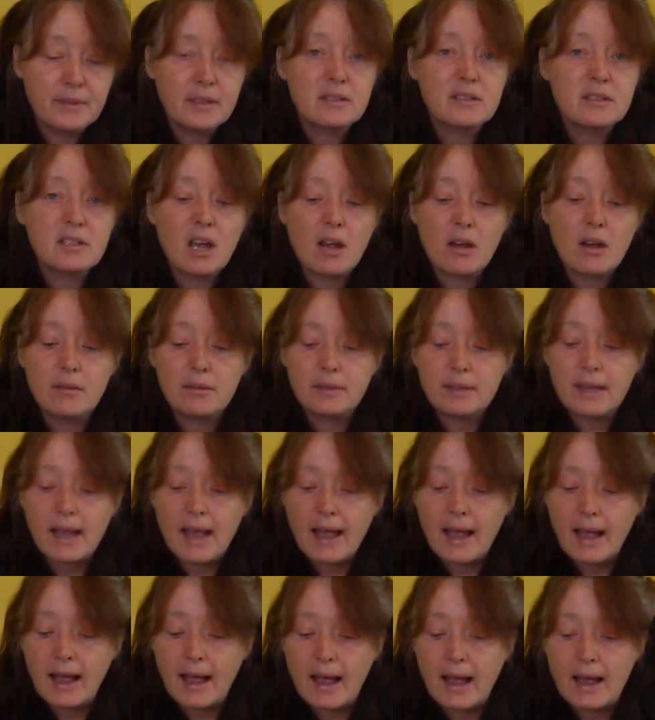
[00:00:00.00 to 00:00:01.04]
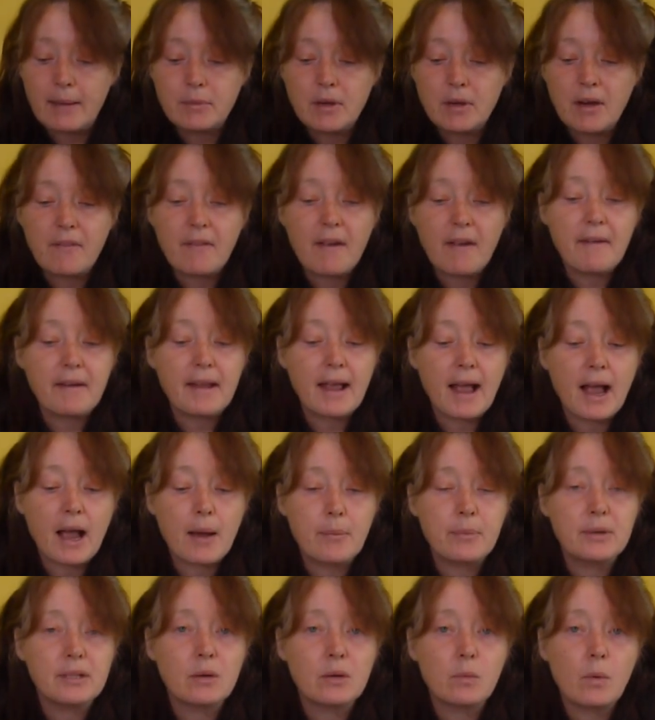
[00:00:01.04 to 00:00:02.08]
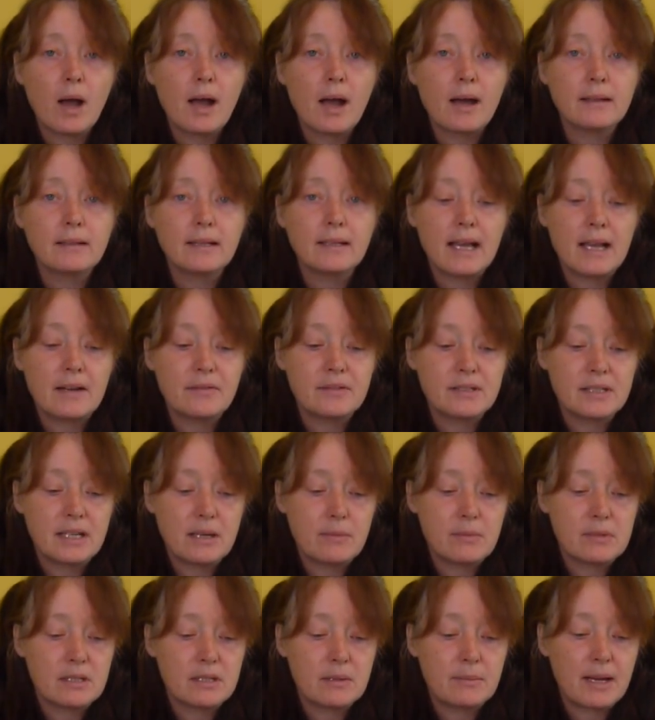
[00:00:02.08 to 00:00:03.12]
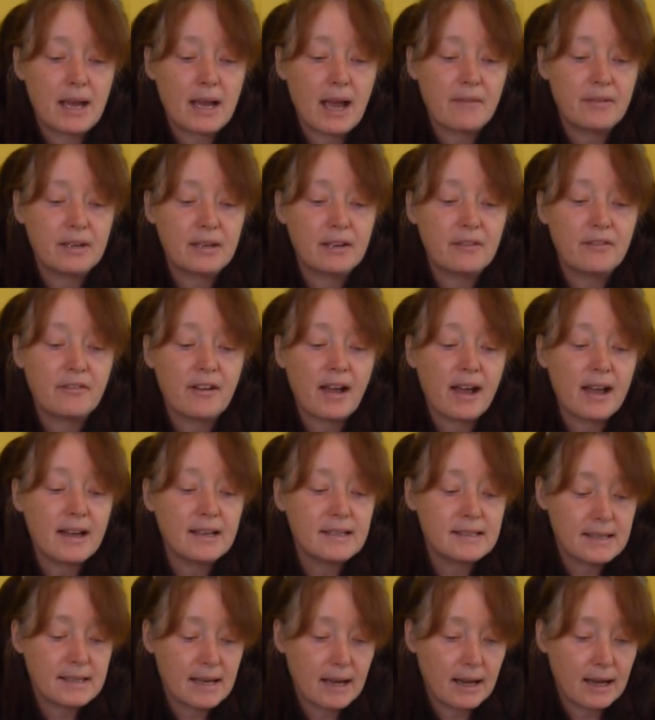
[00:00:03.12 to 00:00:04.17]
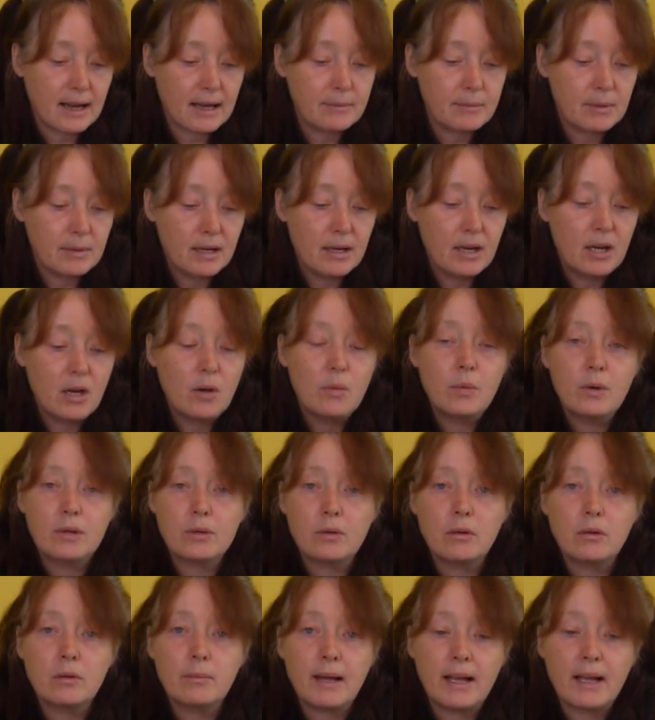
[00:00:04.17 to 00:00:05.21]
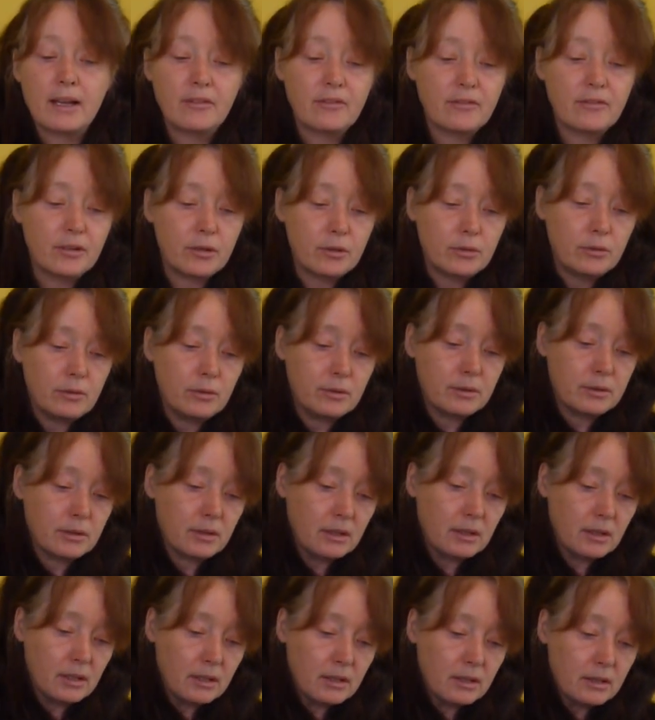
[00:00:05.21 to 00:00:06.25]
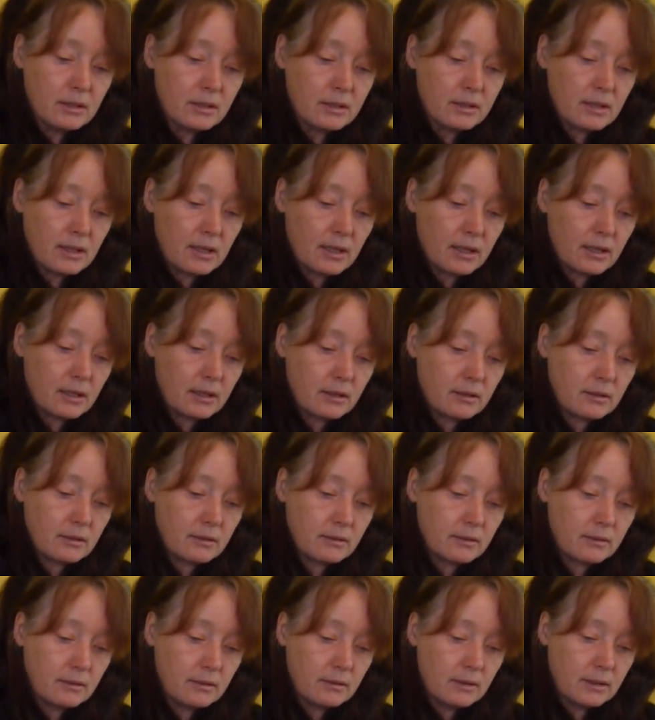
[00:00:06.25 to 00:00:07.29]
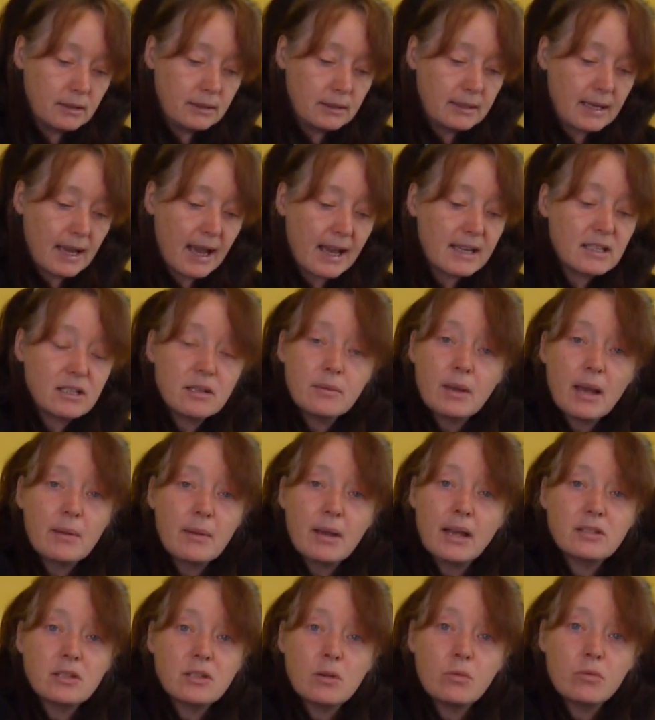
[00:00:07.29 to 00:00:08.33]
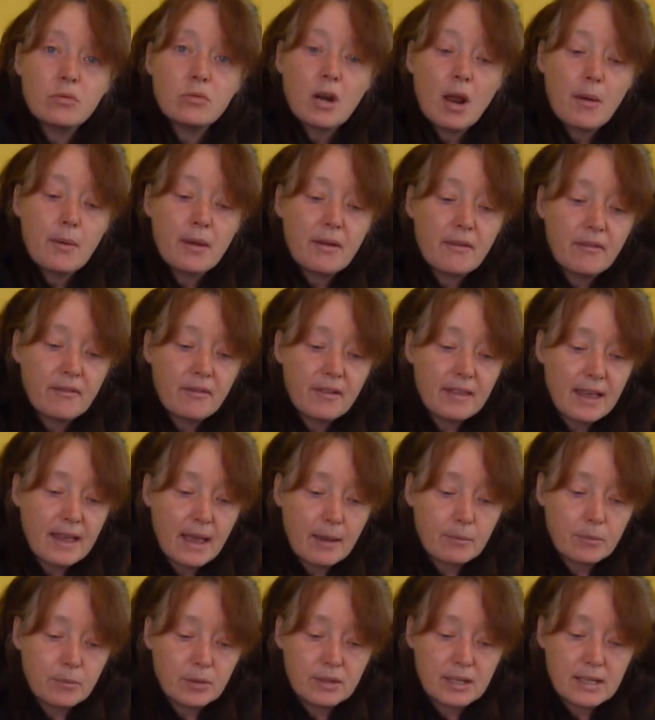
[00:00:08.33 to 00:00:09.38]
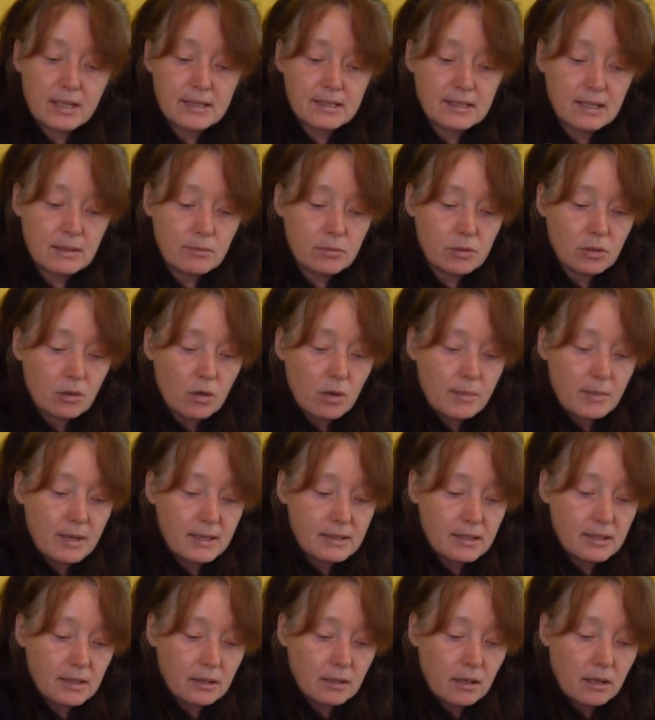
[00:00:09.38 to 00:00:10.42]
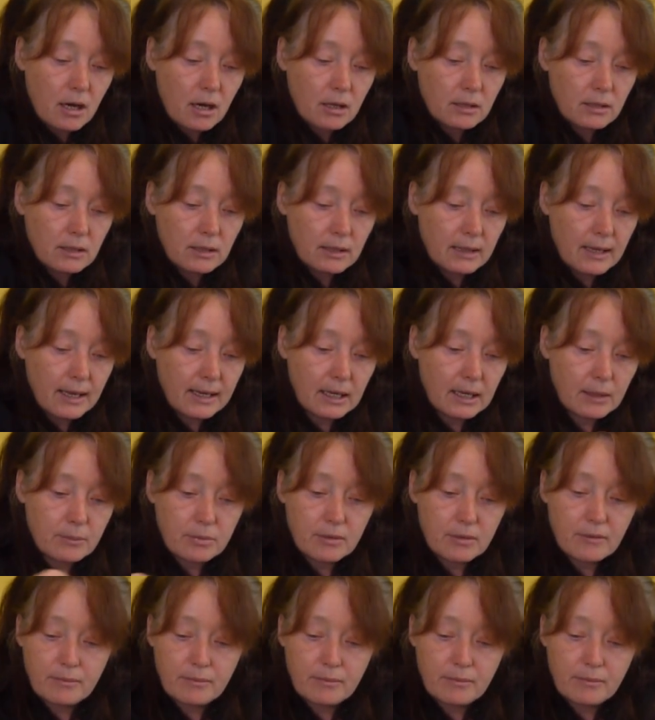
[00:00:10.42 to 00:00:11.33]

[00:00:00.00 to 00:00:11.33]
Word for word: So yeah, I'm not very happy. The wildlife seems to be having a fine time with all my food. So yeah, I don't grow it for them, but they seem to come into the garden like I'm